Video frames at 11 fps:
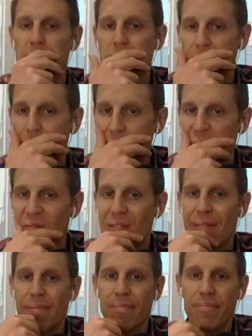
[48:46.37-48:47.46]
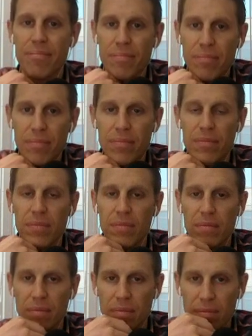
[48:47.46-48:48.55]

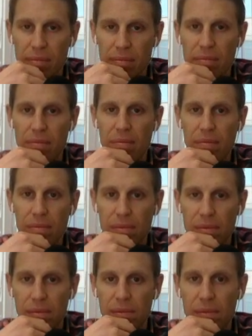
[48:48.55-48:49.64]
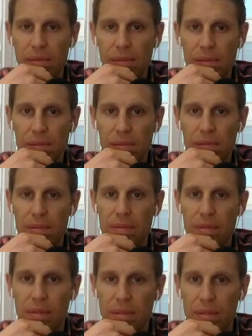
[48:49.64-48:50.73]

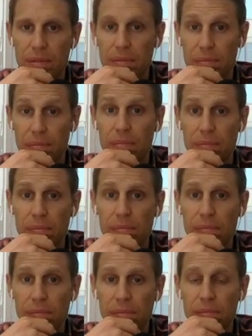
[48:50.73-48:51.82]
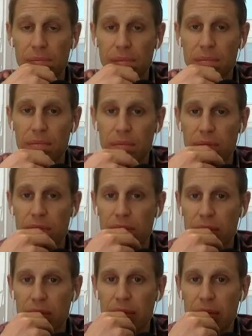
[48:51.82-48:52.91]
(silent)